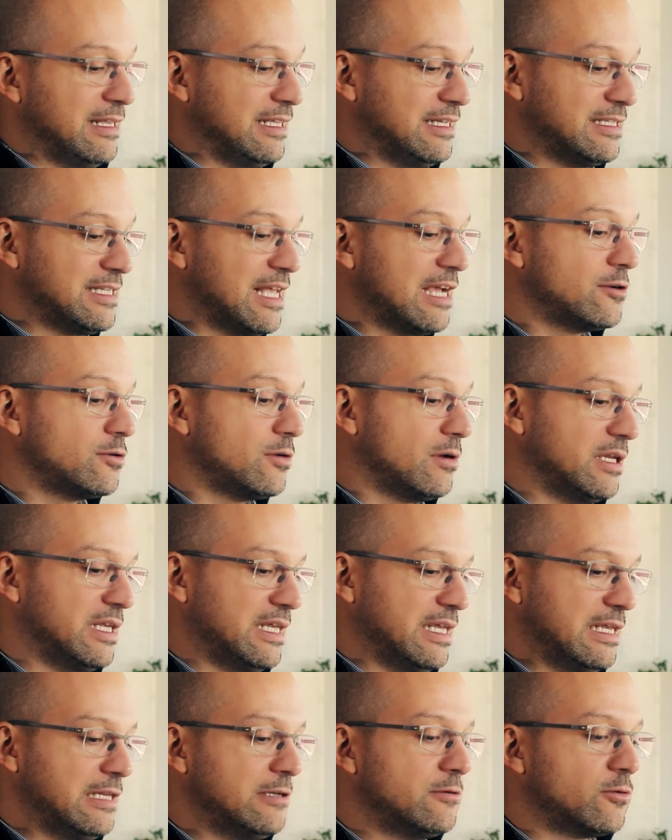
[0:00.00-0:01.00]
it is actually
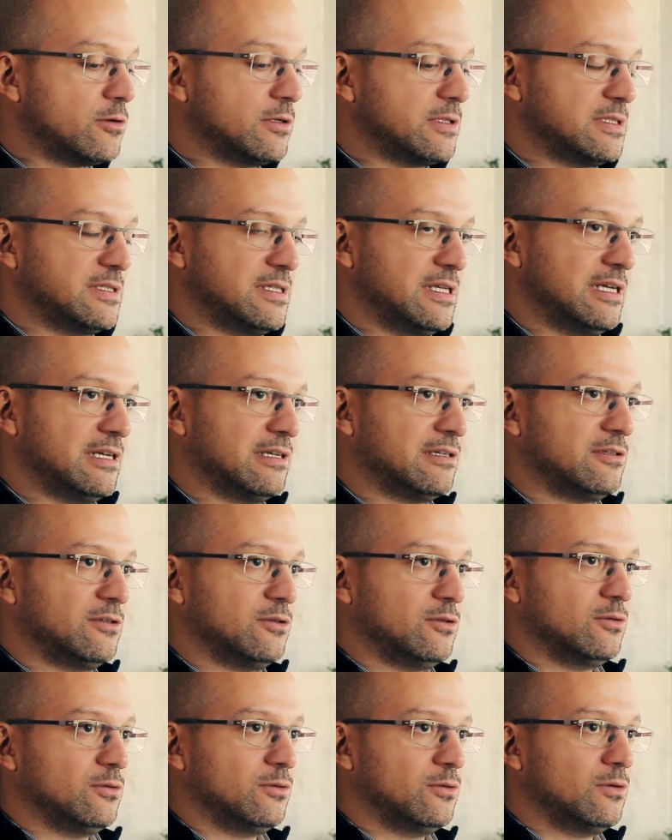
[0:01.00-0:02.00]
interesting
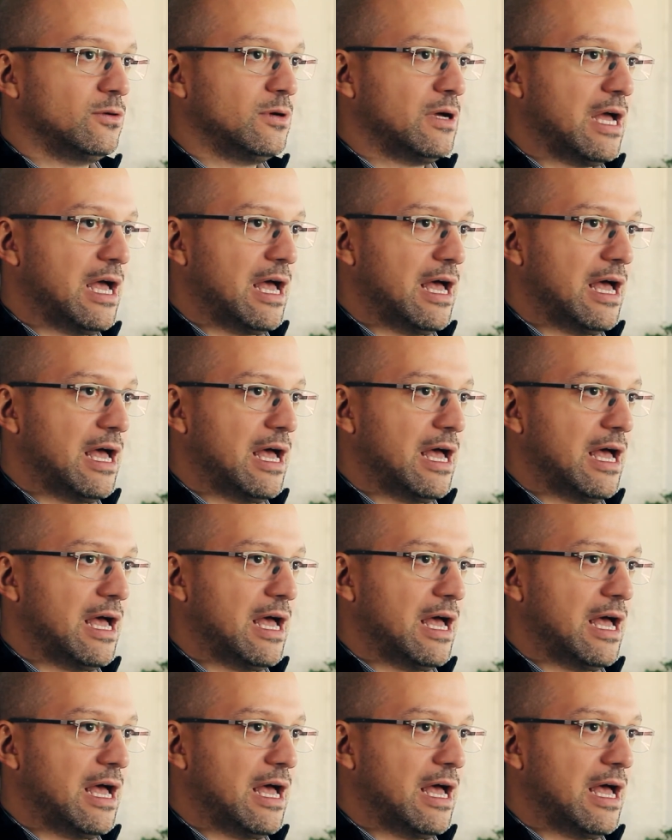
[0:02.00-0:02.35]
to